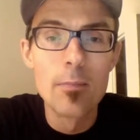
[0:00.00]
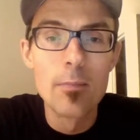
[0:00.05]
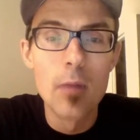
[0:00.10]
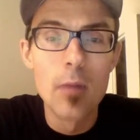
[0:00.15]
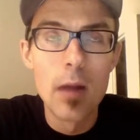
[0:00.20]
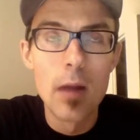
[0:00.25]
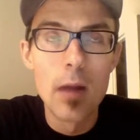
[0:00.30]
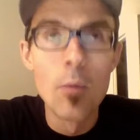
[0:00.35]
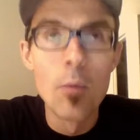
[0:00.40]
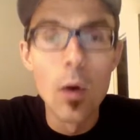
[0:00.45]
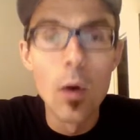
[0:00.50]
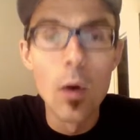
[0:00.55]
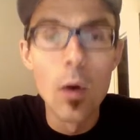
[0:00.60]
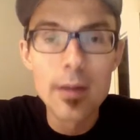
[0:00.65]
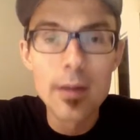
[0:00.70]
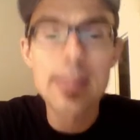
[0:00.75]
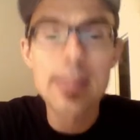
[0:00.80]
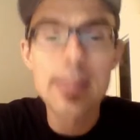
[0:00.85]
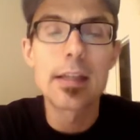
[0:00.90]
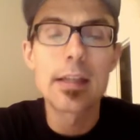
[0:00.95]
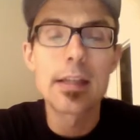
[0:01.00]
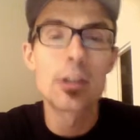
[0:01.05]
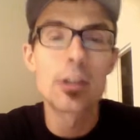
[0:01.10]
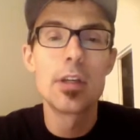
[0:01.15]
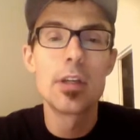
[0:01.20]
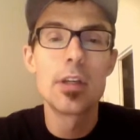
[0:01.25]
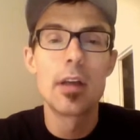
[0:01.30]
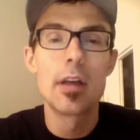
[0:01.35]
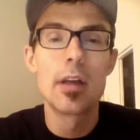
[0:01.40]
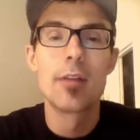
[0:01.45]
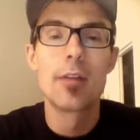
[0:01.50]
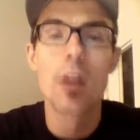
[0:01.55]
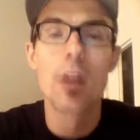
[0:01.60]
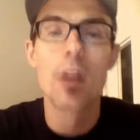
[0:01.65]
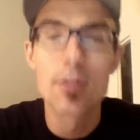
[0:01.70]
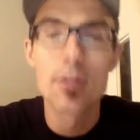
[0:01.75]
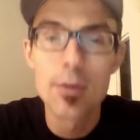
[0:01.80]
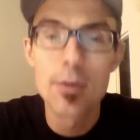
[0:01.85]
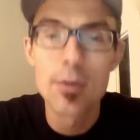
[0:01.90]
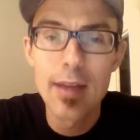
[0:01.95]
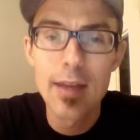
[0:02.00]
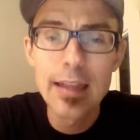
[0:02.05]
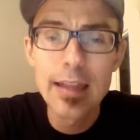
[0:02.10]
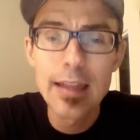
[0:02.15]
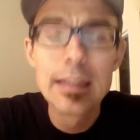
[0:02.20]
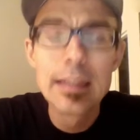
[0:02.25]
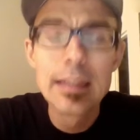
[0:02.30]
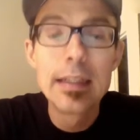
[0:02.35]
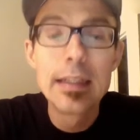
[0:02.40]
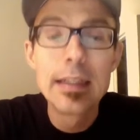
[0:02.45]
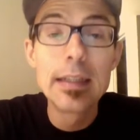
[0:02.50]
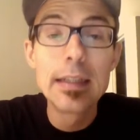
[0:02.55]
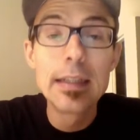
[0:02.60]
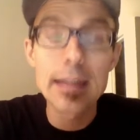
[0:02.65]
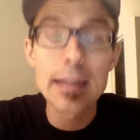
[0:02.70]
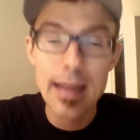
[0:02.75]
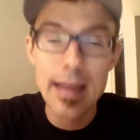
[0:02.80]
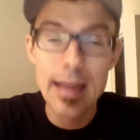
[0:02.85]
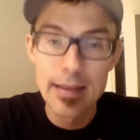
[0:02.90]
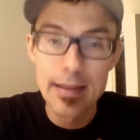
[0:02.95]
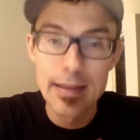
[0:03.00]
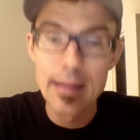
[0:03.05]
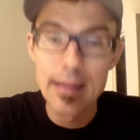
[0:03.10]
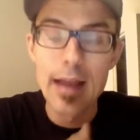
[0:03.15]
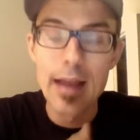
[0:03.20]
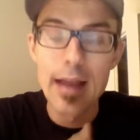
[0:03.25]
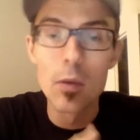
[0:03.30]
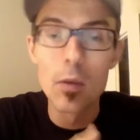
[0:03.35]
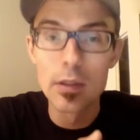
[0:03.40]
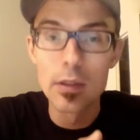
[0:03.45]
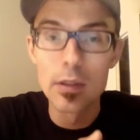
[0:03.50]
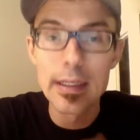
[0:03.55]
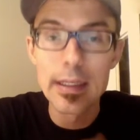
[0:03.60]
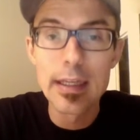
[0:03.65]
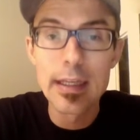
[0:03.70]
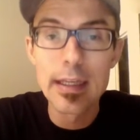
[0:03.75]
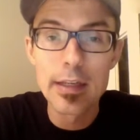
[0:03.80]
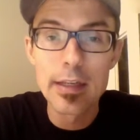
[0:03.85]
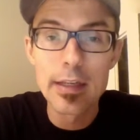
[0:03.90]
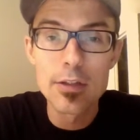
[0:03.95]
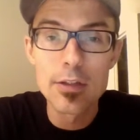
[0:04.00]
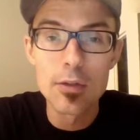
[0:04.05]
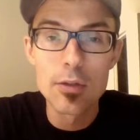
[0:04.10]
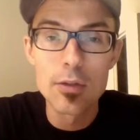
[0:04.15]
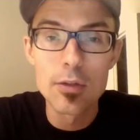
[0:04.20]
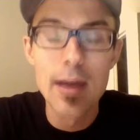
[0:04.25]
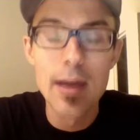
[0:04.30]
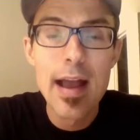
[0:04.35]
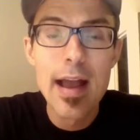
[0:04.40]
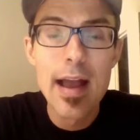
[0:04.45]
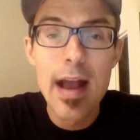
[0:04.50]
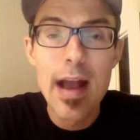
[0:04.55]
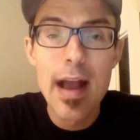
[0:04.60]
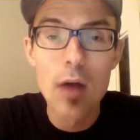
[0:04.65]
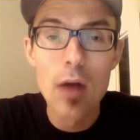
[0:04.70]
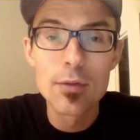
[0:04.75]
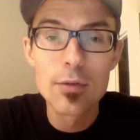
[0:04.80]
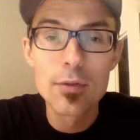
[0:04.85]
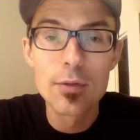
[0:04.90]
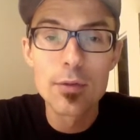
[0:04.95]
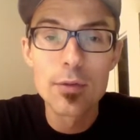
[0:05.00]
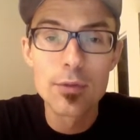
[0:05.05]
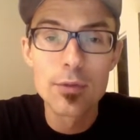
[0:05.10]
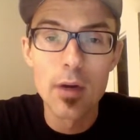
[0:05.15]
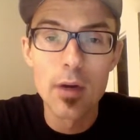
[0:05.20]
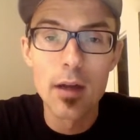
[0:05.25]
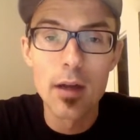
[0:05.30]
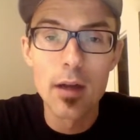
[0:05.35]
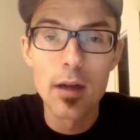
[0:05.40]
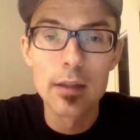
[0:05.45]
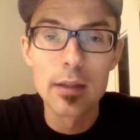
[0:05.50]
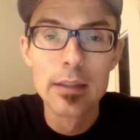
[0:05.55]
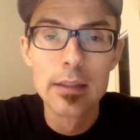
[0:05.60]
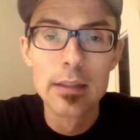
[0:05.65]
more discussion of cartooning, and then that will lead into how to draw